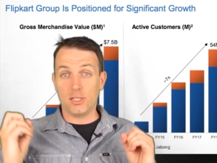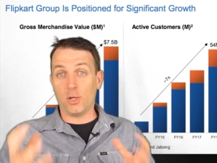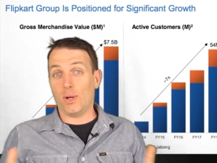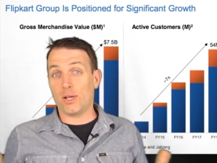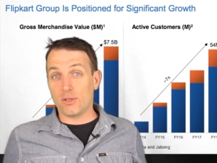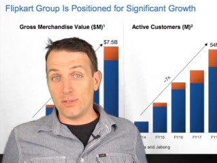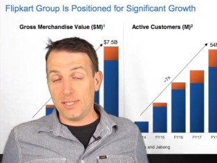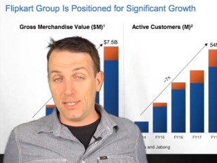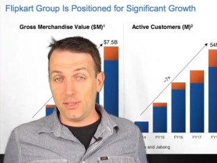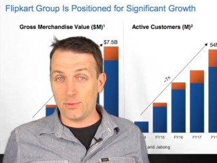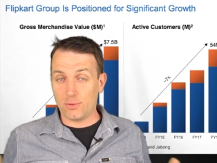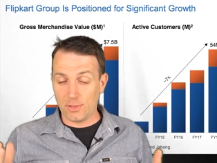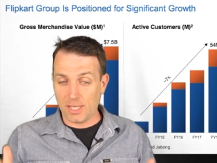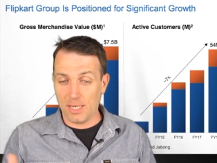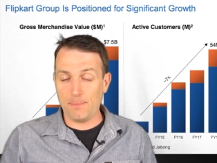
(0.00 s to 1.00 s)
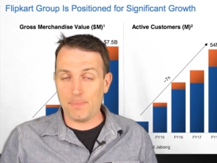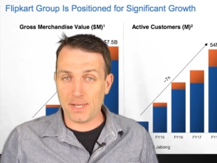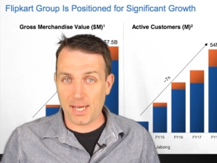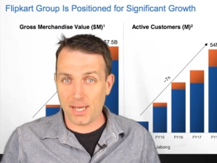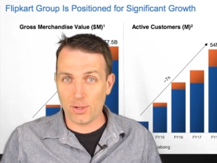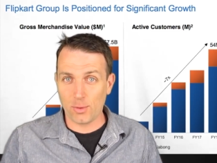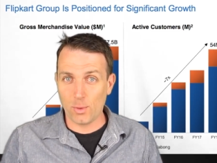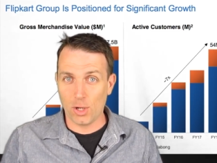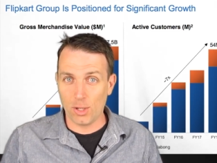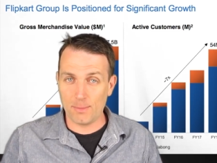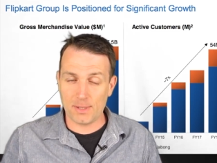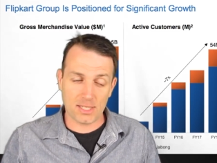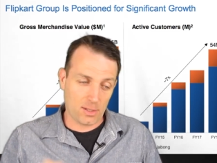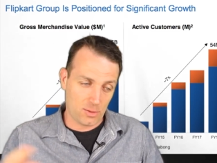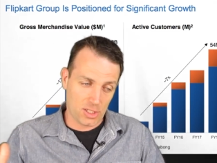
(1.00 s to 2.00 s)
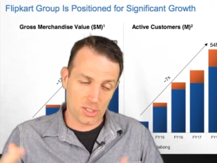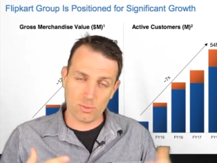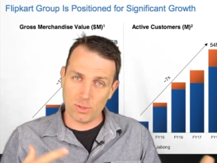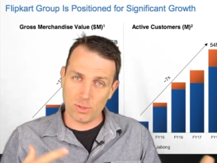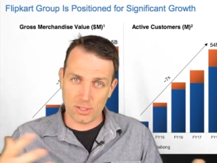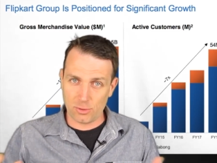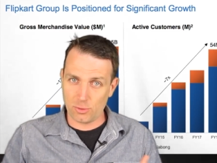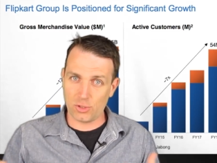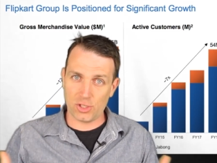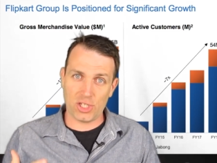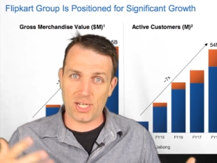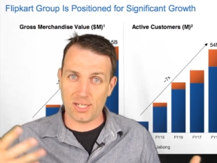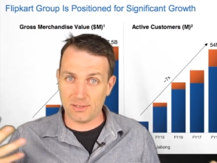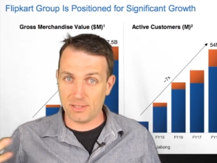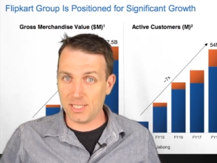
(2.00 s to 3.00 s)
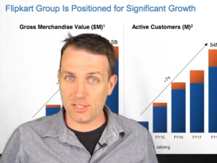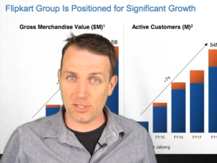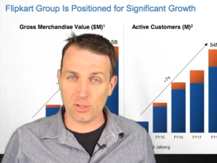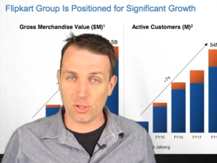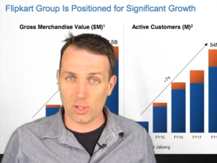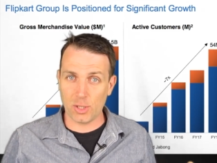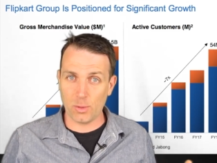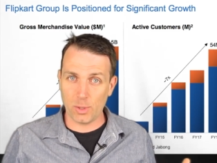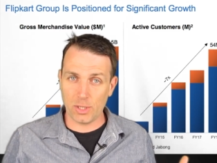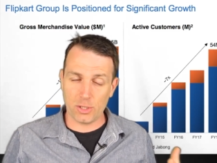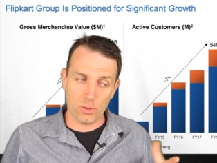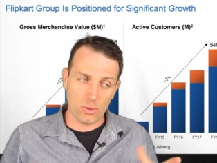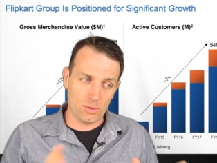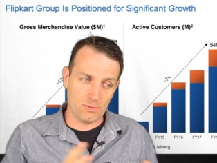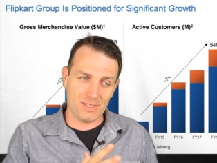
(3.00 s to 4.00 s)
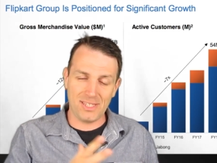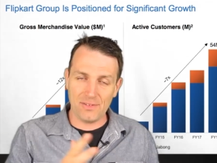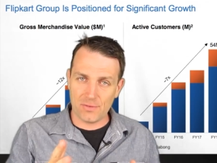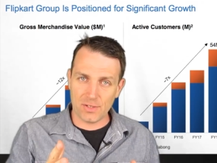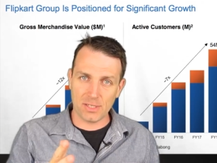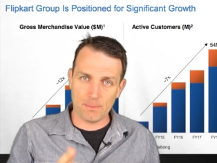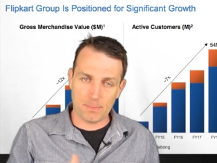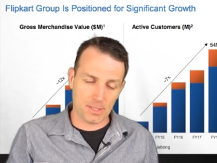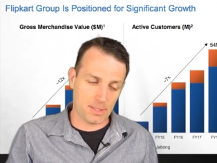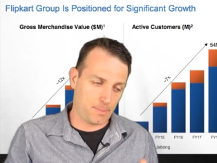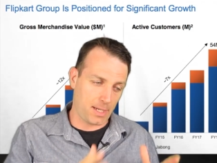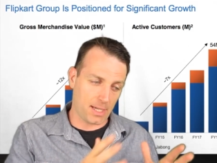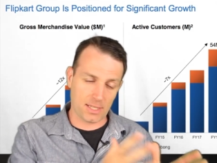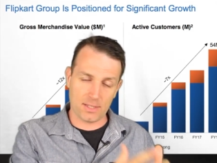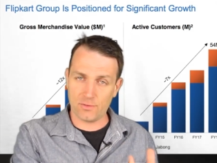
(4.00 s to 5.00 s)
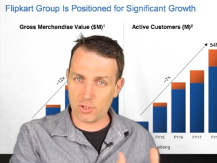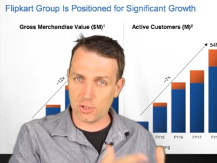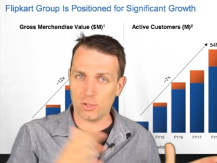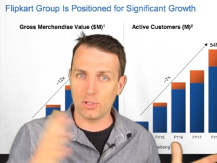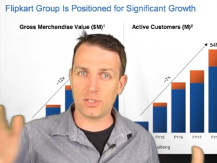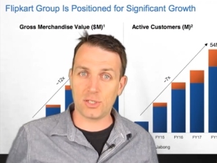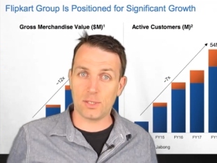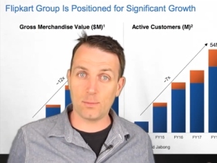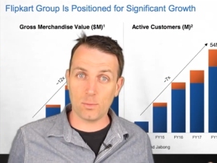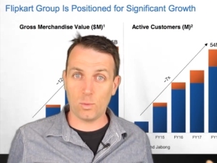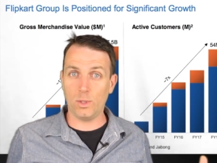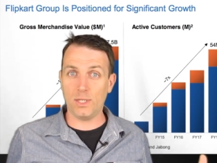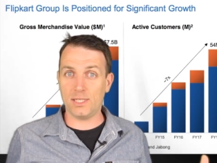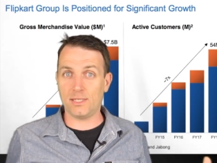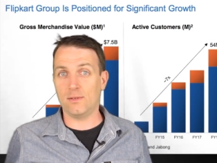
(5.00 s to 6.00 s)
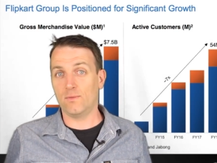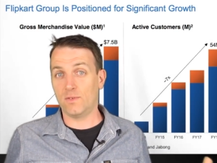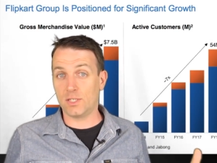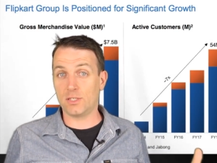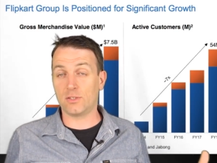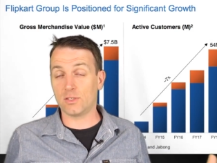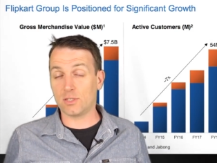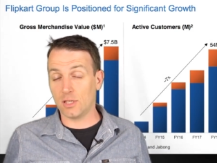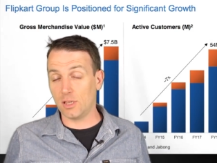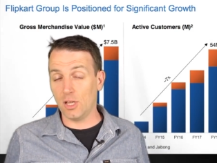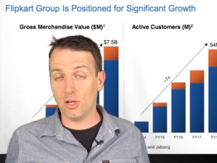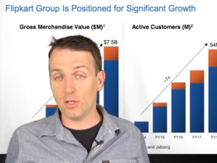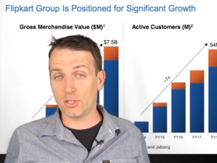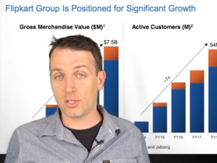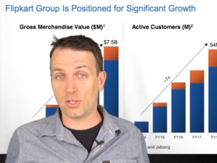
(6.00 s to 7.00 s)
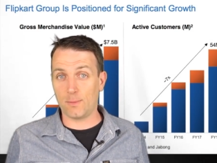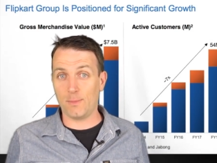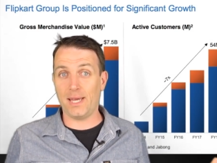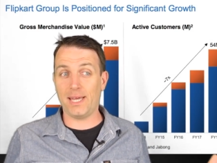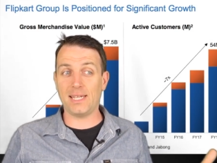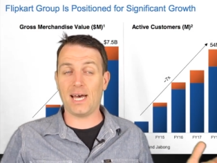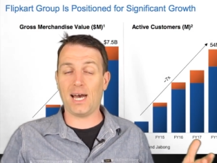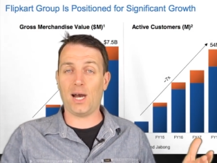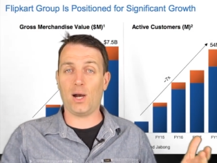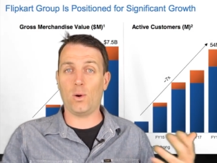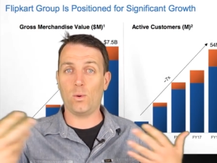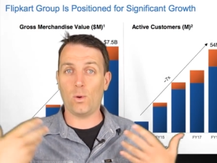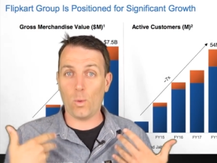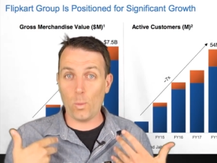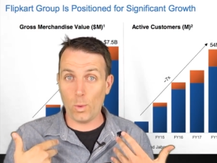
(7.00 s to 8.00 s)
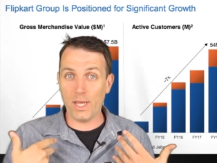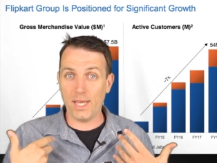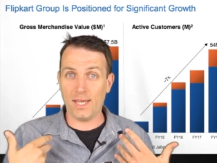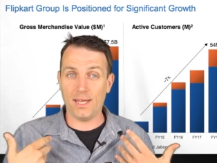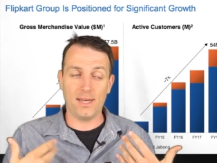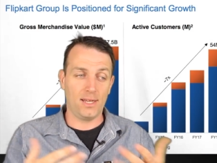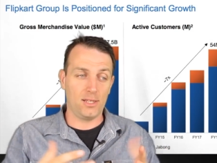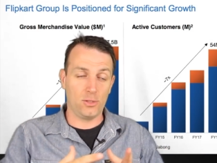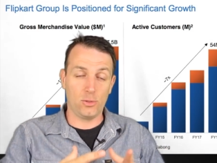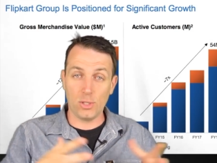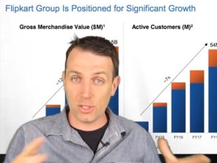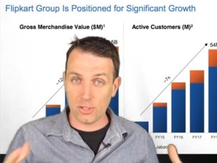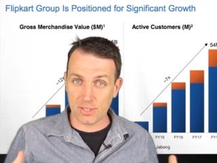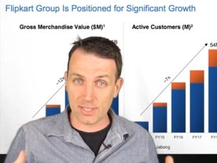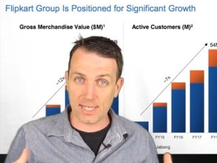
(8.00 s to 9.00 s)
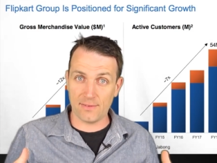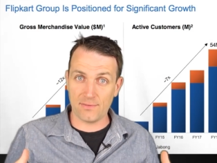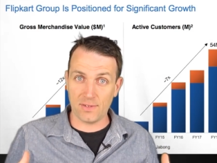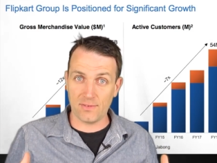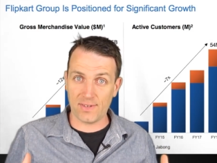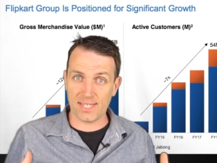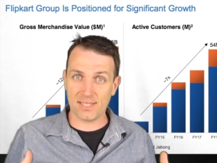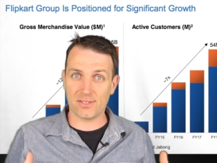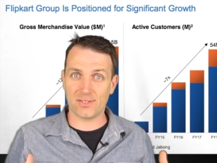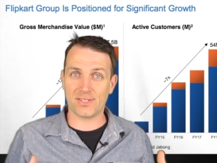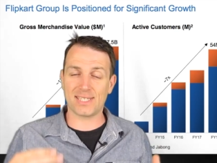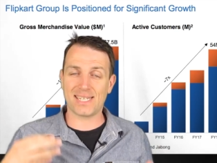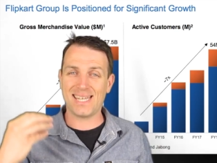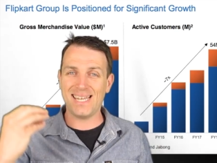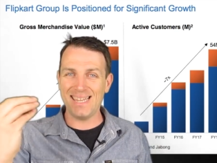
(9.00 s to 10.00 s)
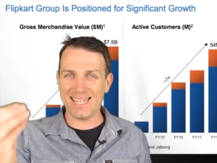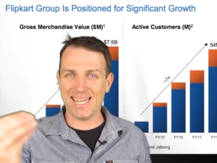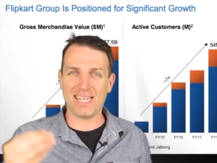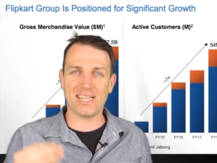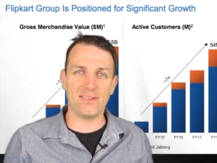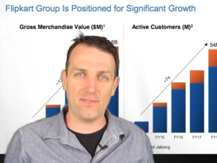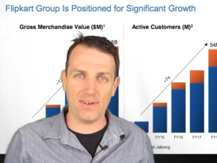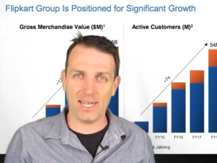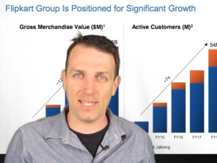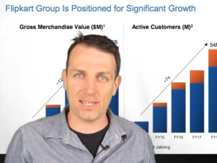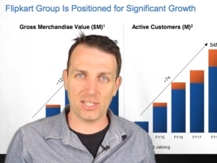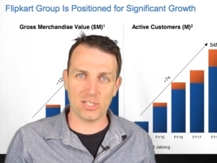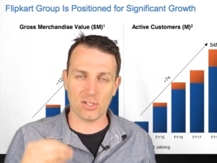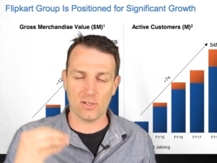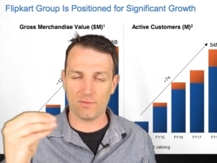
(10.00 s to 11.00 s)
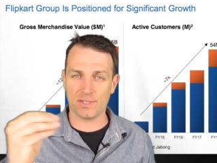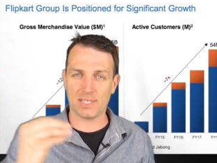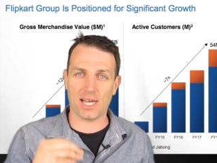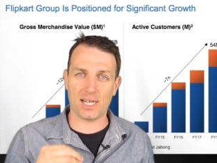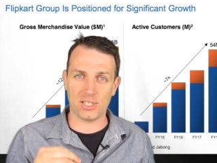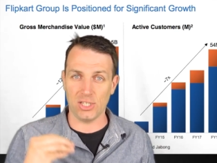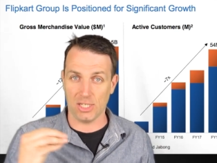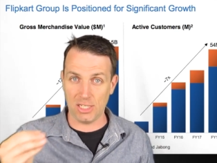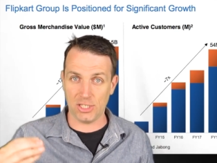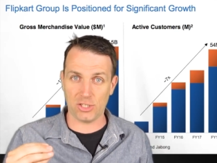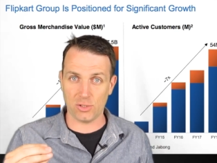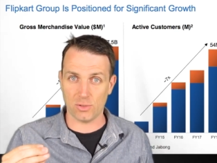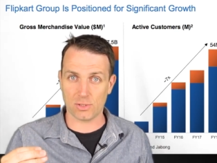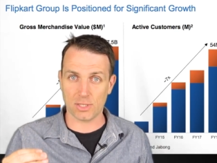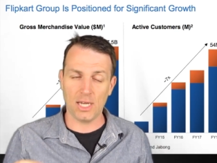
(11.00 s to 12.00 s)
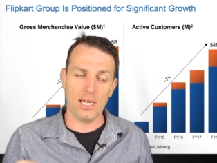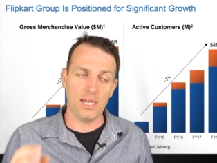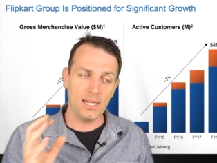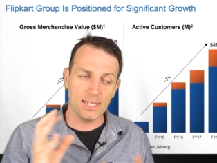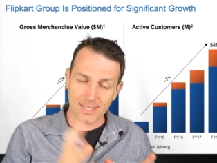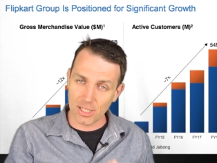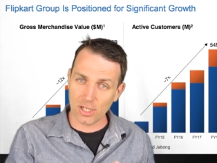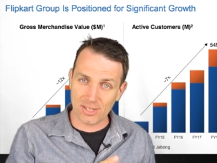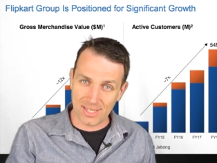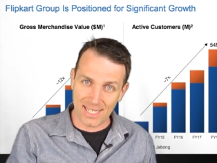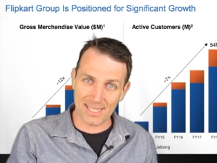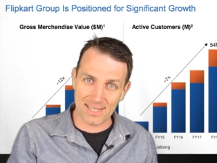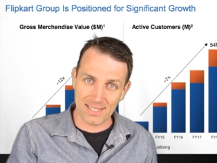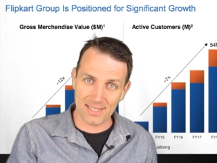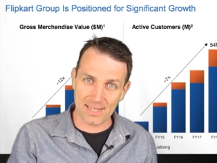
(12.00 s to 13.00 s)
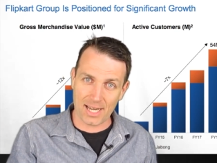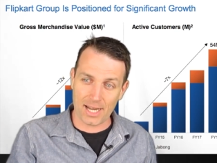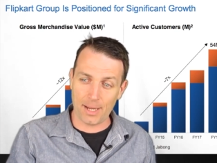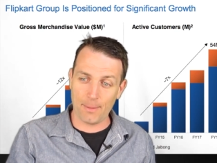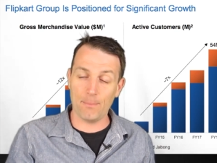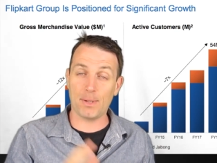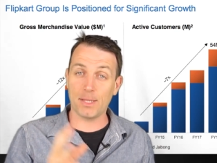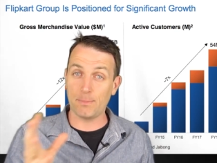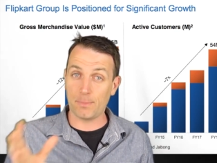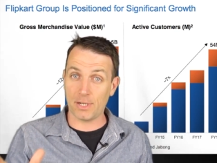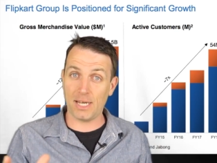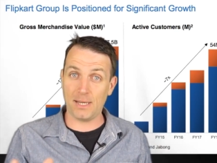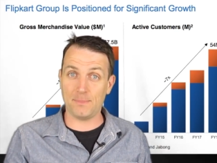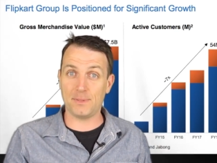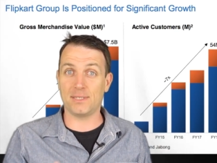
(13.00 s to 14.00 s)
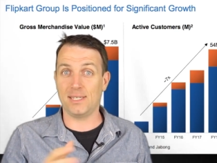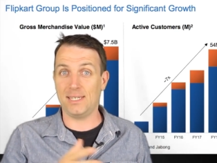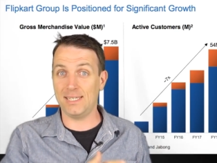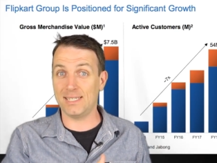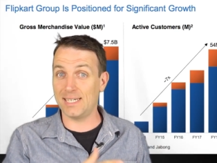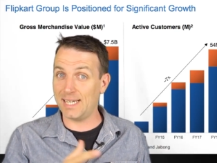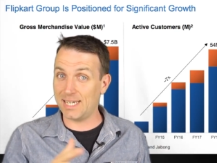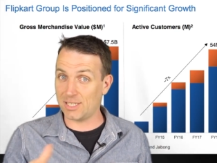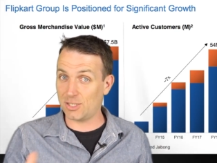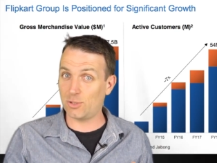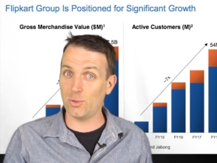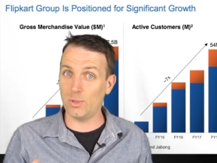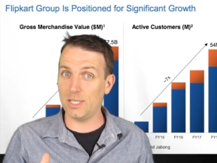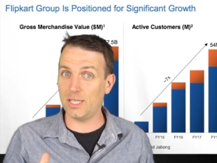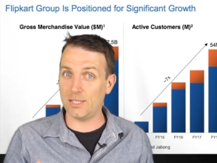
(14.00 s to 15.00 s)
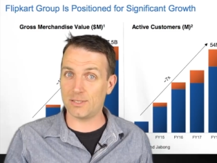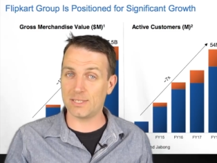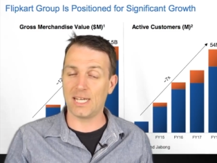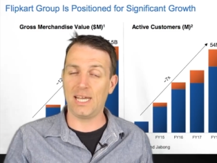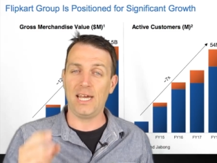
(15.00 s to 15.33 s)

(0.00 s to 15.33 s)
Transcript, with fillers: So I continue to keep an eye on Walmart. I just wanted to share this story with you, a different perspective, short-term versus long-term, and how we do-it-yourself investors can take advantage of such issues. It's not yet the time, but perhaps in the next two years,